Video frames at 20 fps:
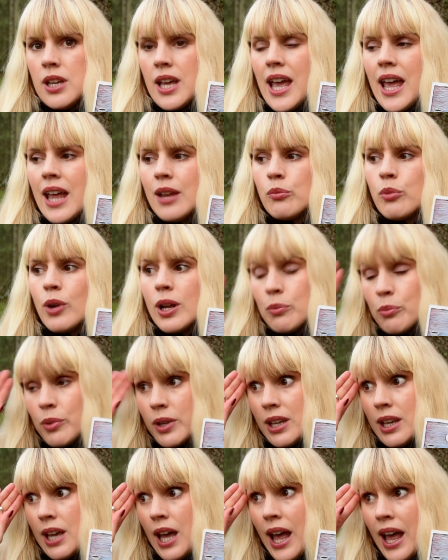And when
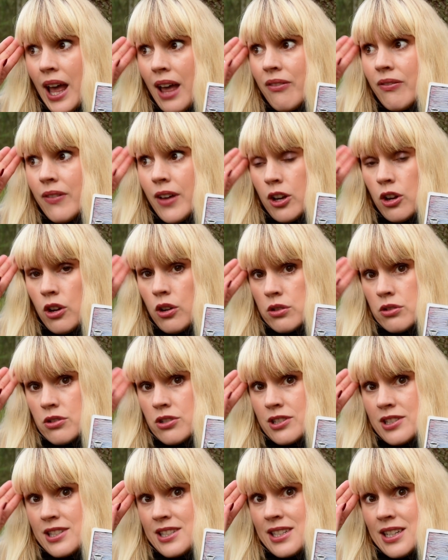we have a
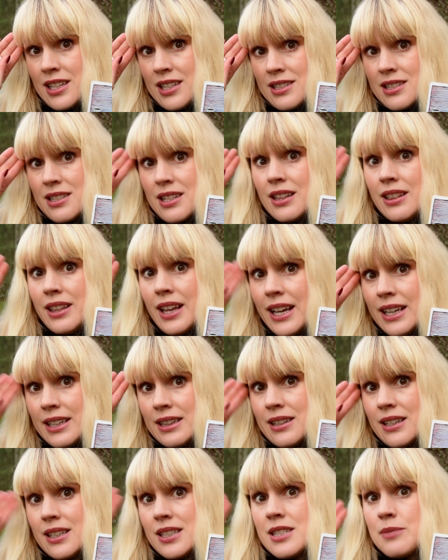consciousness, a
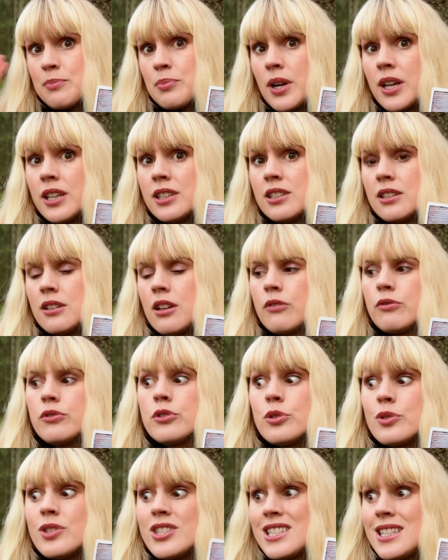light that is bright enough
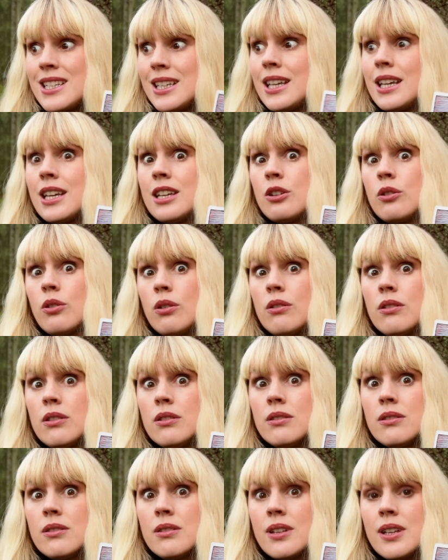to see it all,
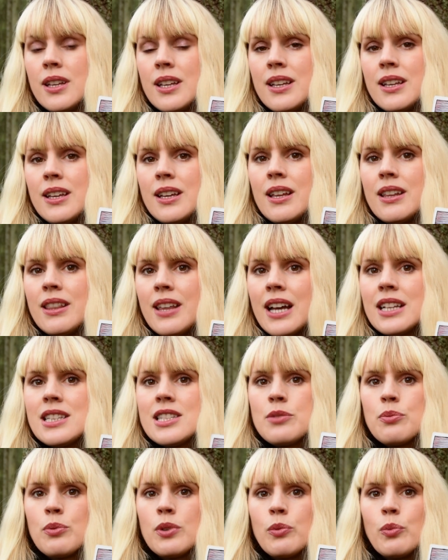
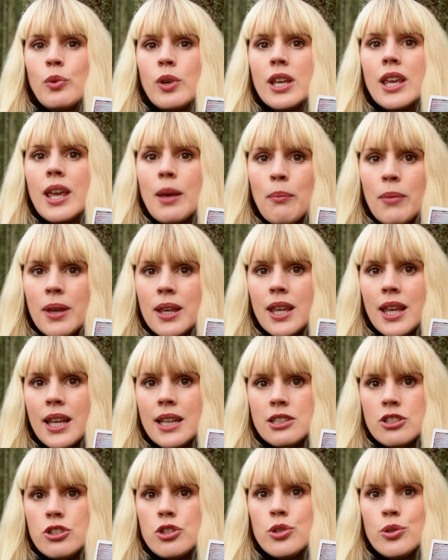that's when we can
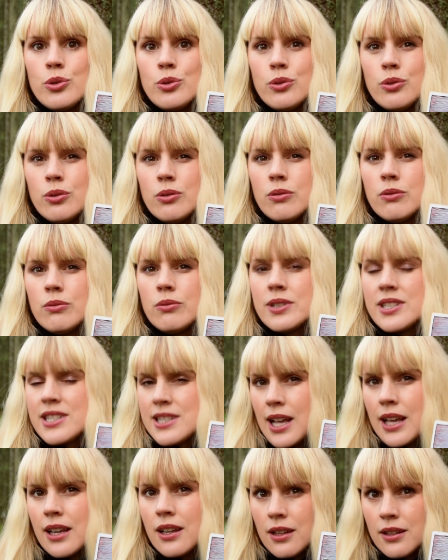begin to
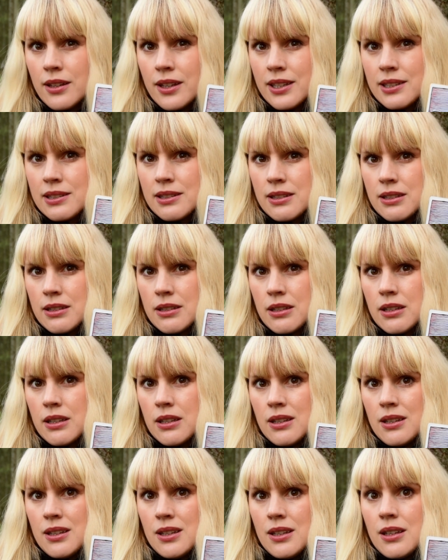recycle it.
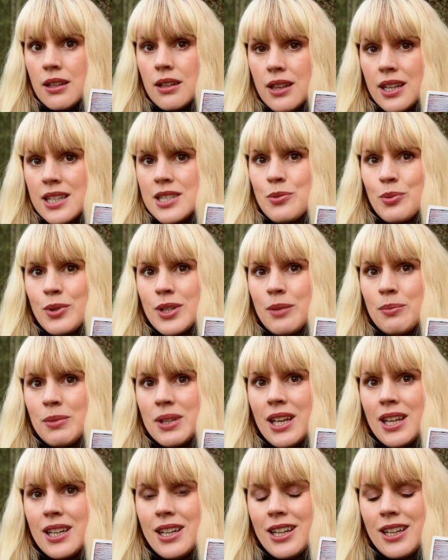That's what I'm
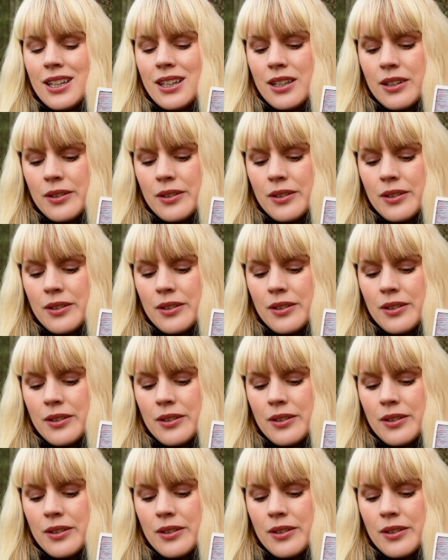getting.